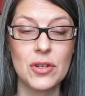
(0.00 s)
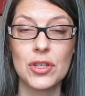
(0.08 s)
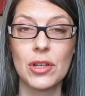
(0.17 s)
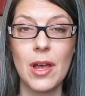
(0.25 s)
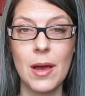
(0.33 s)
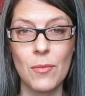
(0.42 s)
there's
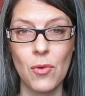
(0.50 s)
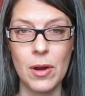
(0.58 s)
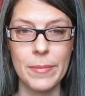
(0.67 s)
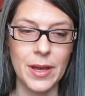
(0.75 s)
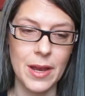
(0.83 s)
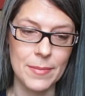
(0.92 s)
a lot
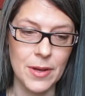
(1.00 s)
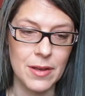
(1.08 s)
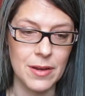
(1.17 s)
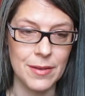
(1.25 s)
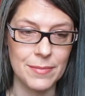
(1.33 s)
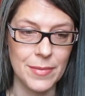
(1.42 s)
more, but I'm not
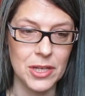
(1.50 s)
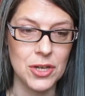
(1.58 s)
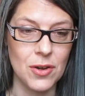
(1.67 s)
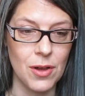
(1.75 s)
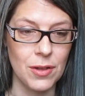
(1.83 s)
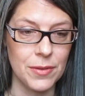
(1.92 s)
going to
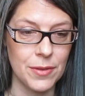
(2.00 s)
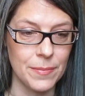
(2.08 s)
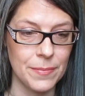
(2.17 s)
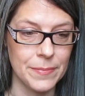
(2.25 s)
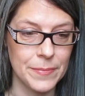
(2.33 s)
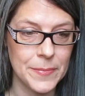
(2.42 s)
mention all of
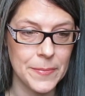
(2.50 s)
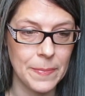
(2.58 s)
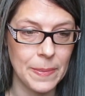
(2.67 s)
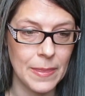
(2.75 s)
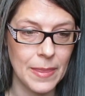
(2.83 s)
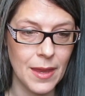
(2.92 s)
them,
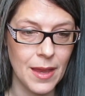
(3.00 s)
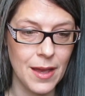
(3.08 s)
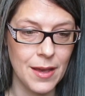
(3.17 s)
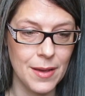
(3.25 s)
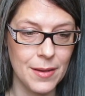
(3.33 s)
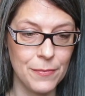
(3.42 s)

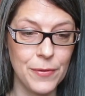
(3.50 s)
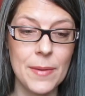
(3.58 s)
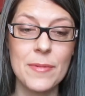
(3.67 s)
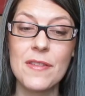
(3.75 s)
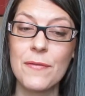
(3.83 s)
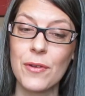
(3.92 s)

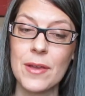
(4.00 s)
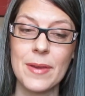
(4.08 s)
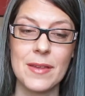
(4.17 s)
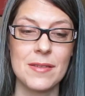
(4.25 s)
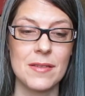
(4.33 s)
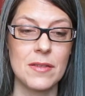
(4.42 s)
famous
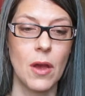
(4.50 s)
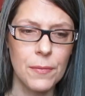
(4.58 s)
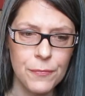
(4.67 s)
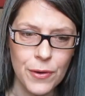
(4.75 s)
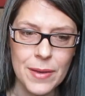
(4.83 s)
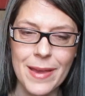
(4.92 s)
Freemasons,
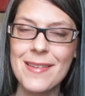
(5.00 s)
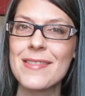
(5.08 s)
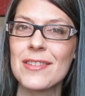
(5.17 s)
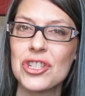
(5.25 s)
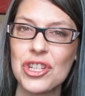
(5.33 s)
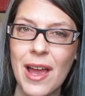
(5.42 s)

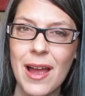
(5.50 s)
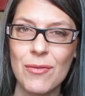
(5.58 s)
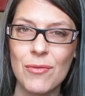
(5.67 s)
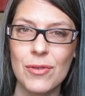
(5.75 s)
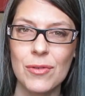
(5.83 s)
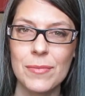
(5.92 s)
Freemason chat
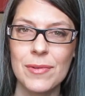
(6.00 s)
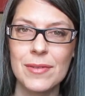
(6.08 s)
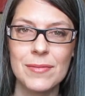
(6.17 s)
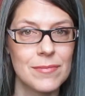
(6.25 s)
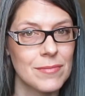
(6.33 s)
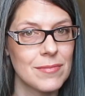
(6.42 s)
room,
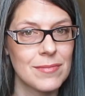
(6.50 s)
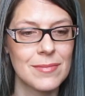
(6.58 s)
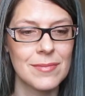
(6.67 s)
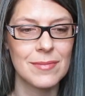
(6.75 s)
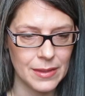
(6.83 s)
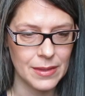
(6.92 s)

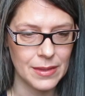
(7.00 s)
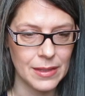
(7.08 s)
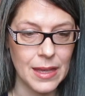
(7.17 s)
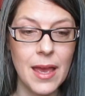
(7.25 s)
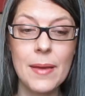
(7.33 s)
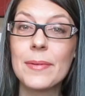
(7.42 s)

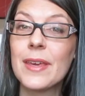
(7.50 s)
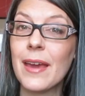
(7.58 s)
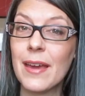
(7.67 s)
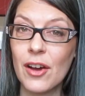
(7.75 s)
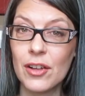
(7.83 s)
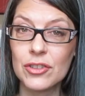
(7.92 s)

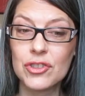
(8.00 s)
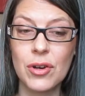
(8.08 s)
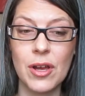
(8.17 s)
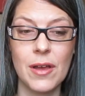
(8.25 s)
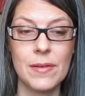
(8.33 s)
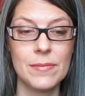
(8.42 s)
MK
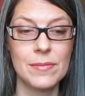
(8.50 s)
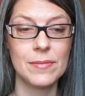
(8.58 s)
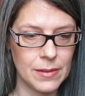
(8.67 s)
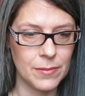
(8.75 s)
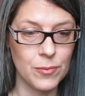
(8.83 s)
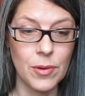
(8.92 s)
Ultra,
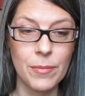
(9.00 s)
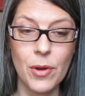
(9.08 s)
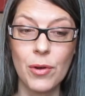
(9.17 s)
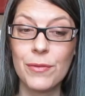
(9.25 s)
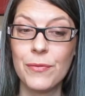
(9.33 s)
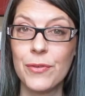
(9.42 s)

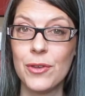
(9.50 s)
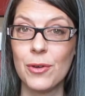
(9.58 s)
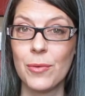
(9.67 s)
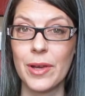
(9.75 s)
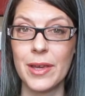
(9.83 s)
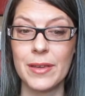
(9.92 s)
remote
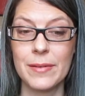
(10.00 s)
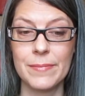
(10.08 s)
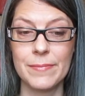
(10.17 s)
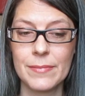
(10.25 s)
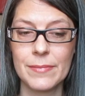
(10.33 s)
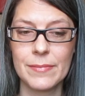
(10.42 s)
viewing,
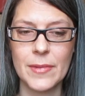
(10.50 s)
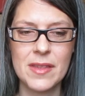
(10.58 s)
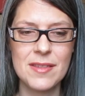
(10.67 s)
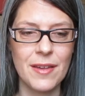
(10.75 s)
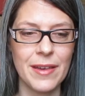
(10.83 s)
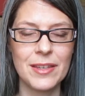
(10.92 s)

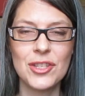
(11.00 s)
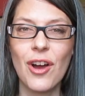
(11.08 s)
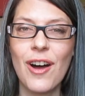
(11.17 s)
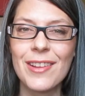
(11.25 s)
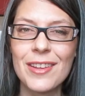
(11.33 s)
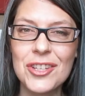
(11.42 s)

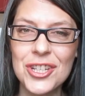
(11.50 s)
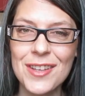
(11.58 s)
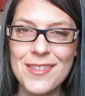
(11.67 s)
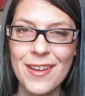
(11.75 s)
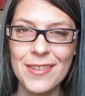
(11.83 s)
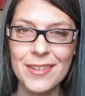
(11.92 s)
Scientology
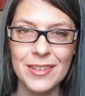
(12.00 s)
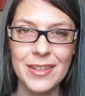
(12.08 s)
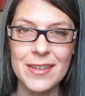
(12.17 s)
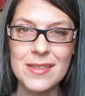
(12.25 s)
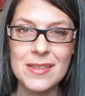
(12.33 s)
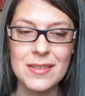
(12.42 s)
is on the
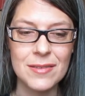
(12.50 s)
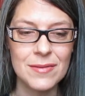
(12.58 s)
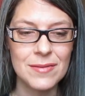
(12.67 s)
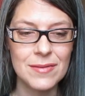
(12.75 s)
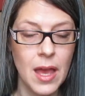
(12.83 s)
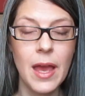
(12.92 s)
list,
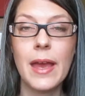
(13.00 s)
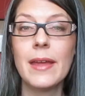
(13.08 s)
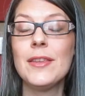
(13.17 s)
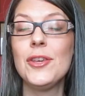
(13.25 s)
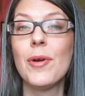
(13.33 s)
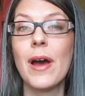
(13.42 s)

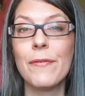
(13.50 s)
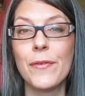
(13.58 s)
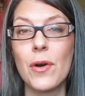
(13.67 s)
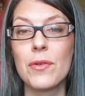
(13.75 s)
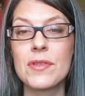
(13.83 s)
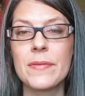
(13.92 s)
and
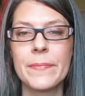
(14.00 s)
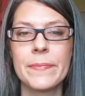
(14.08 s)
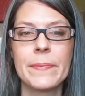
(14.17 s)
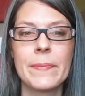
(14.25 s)
UFOs.